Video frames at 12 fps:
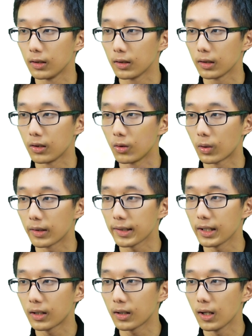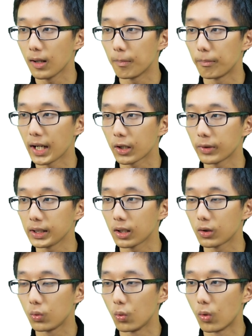The neurons here migrate
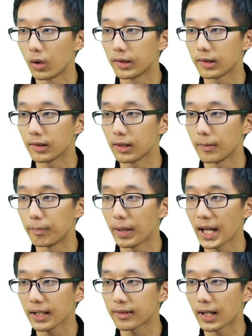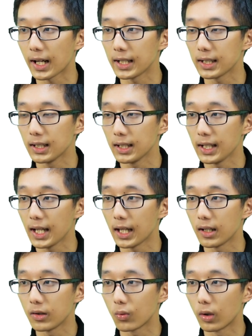towards the backside
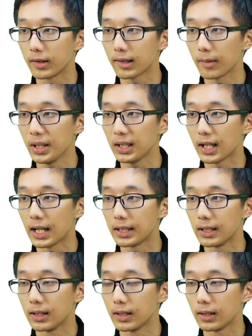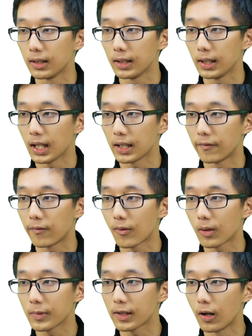and towards the midline, and
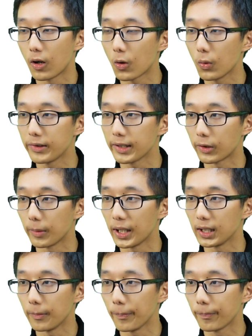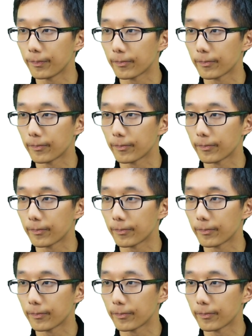forms the whole cerebellum.